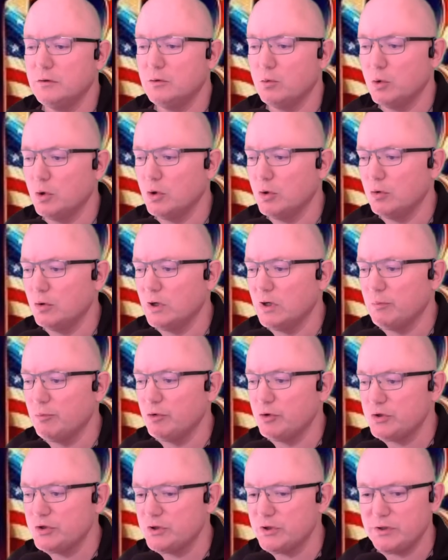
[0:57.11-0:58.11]
Rogue. I
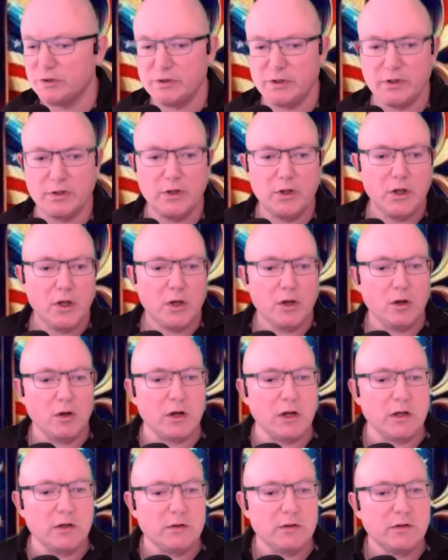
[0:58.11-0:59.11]
appreciate that. All
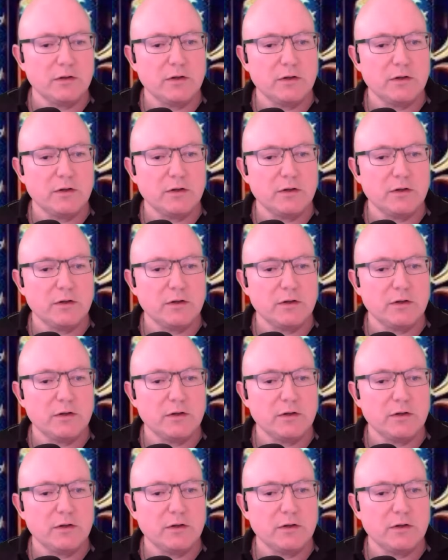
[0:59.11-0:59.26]
right.